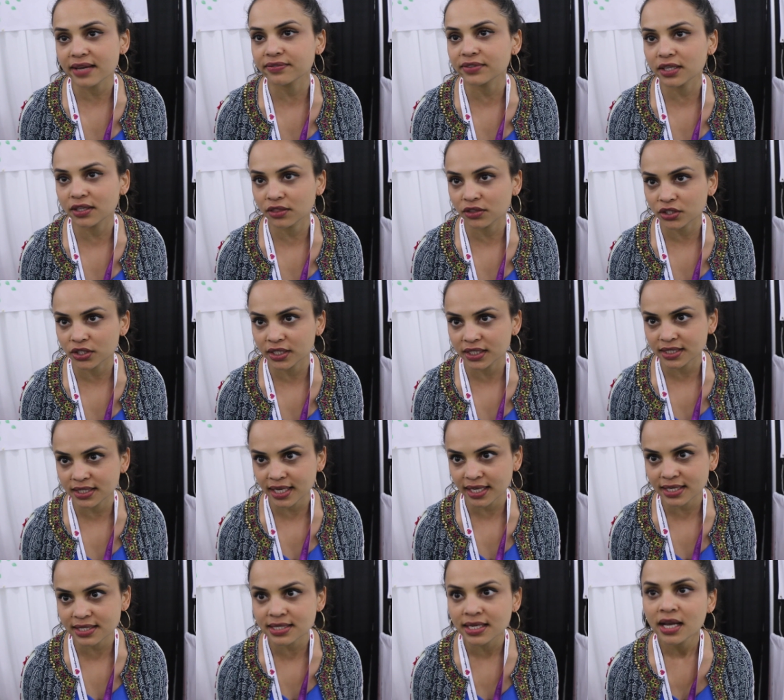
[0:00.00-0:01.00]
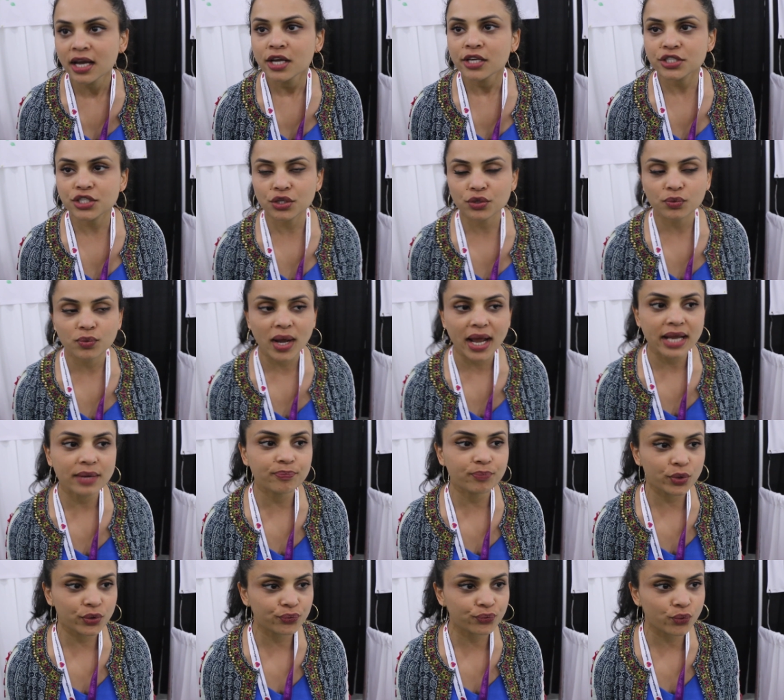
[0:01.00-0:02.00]
every 30 days. So right
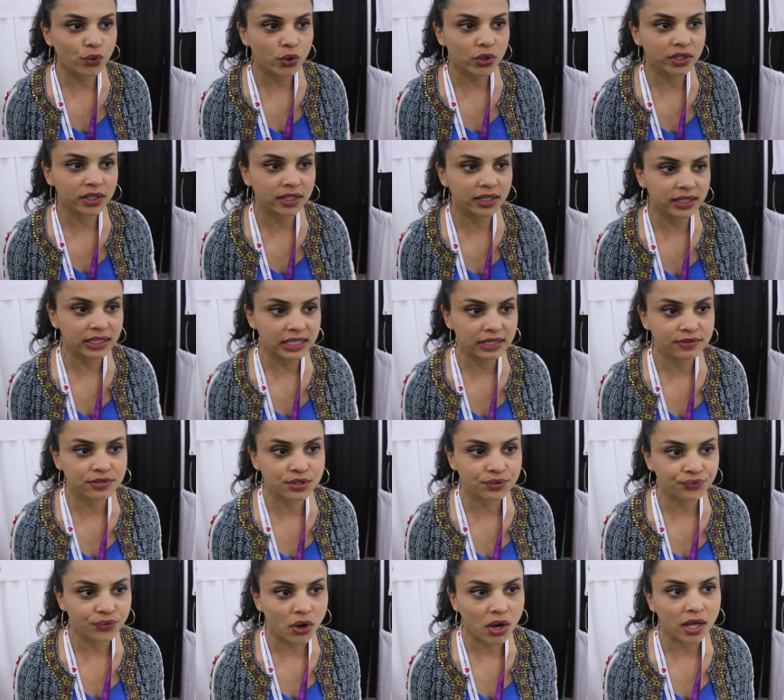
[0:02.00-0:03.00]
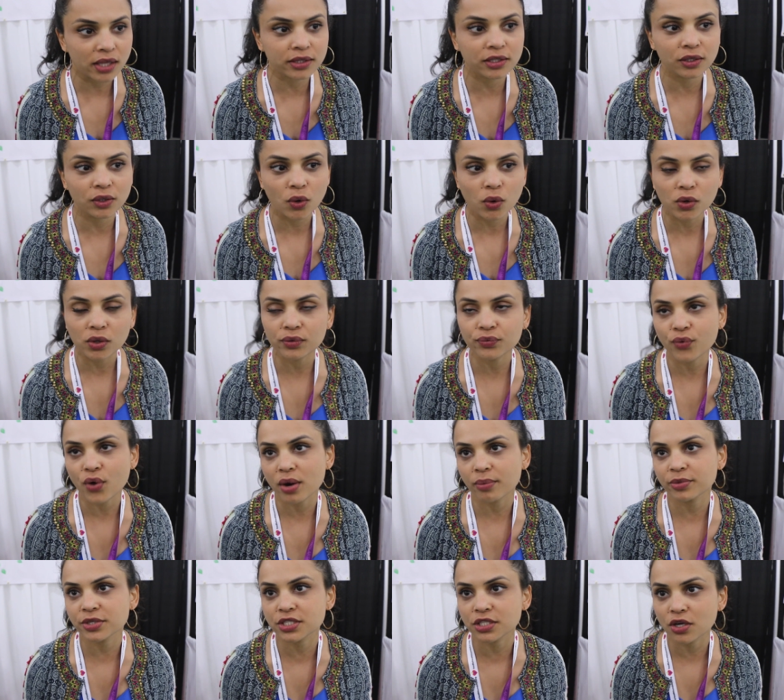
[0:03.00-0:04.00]
before the leaves fall, the local
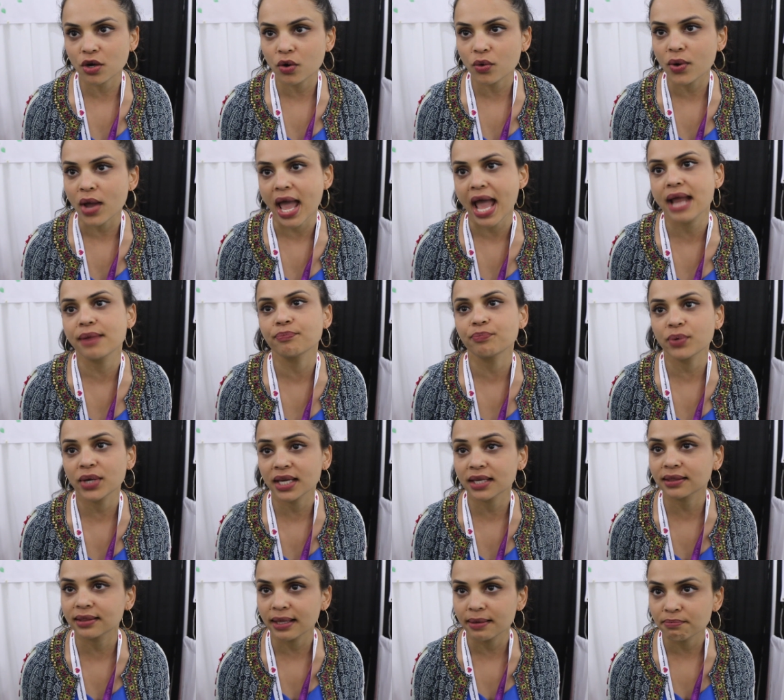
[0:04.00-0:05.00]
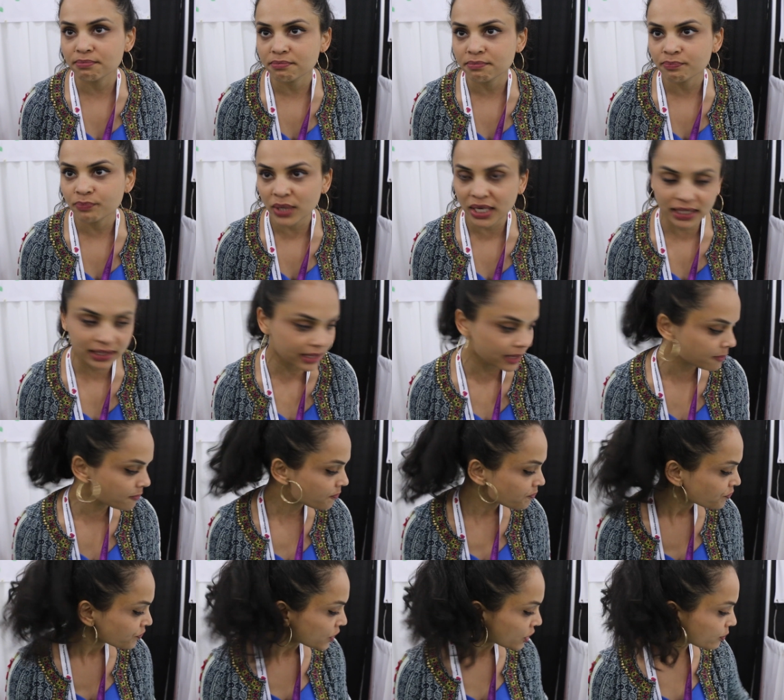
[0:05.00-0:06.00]
farmers go and pick them, pick them,
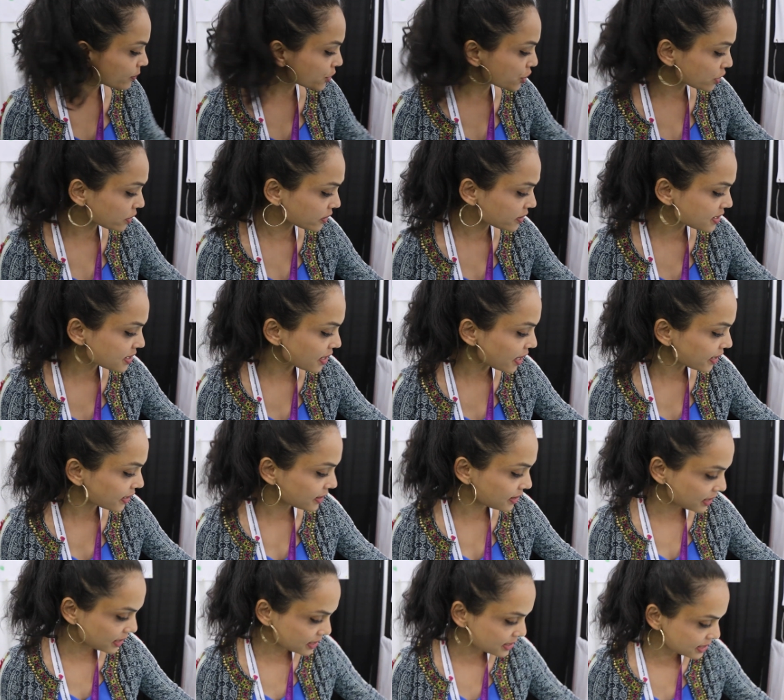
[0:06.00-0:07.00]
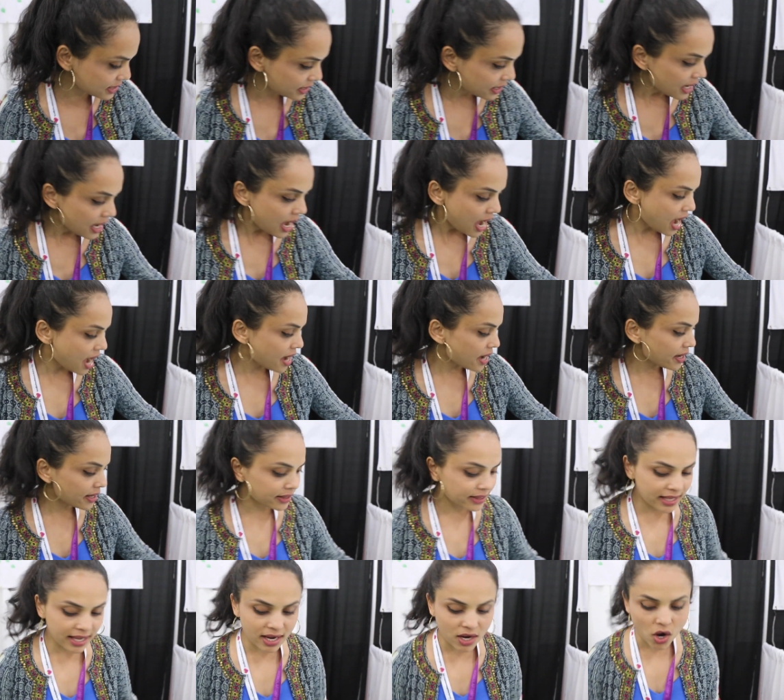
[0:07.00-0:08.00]
which looks like these. Uh,
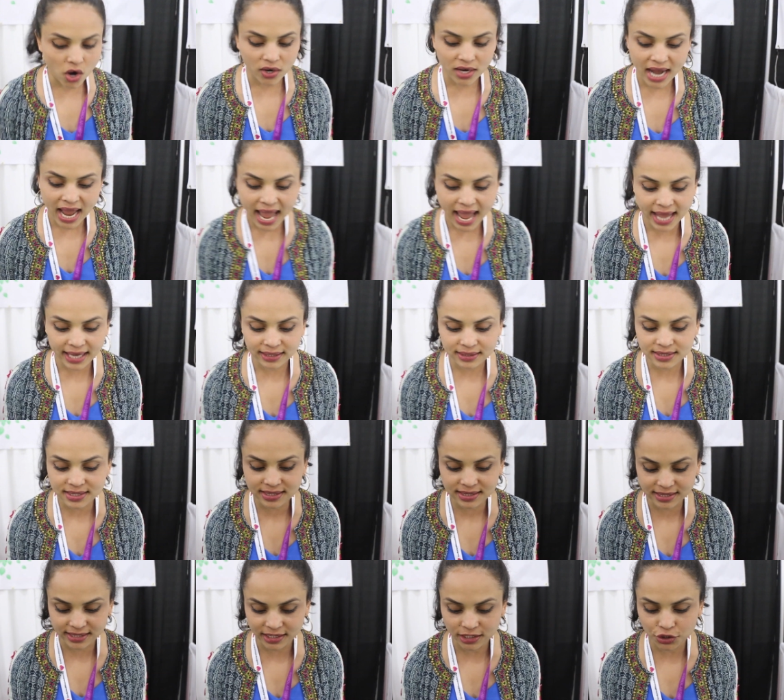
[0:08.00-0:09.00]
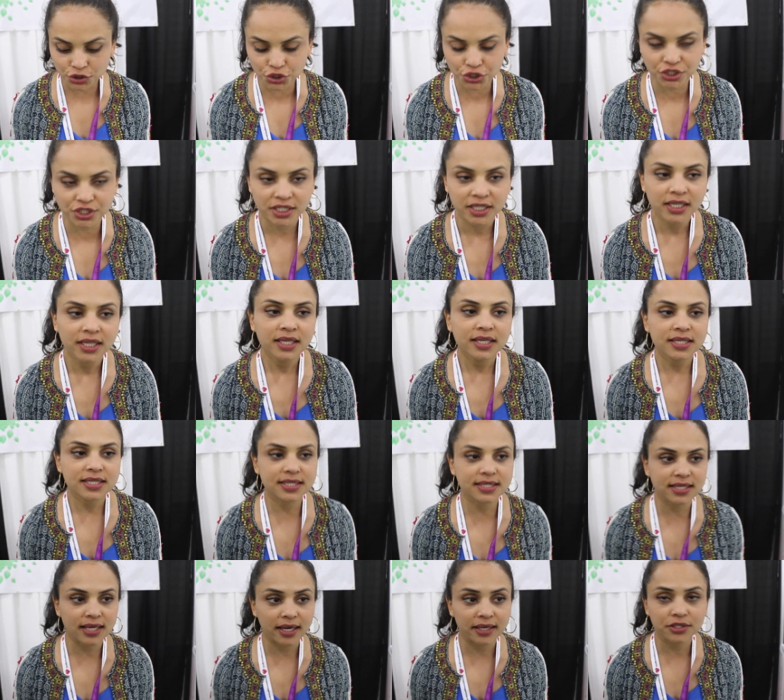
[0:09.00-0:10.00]
they are hand-stitched,
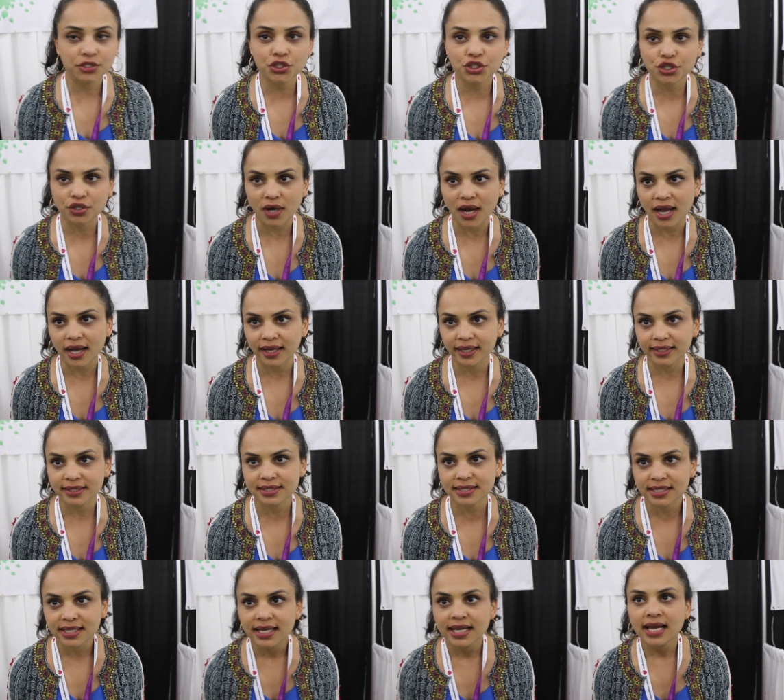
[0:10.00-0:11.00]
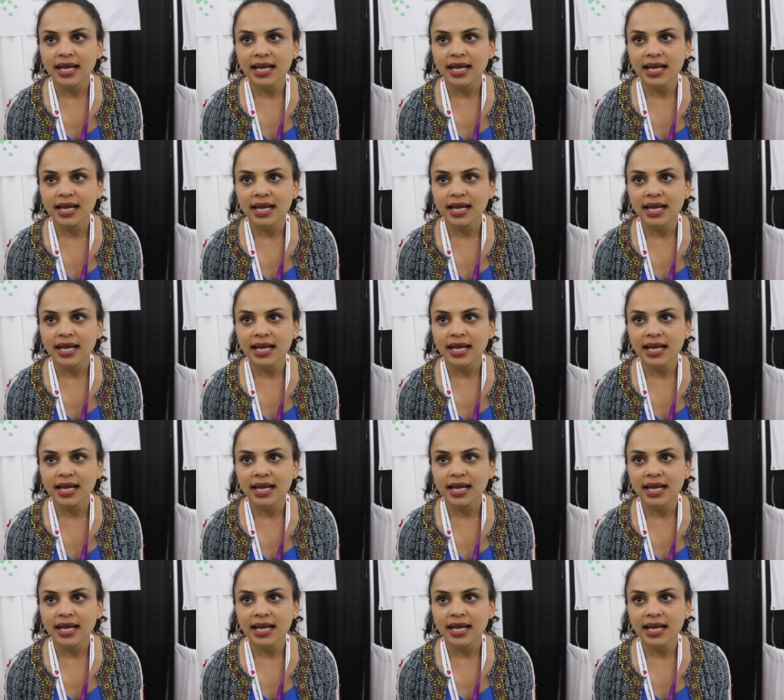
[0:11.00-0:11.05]
sun-dried,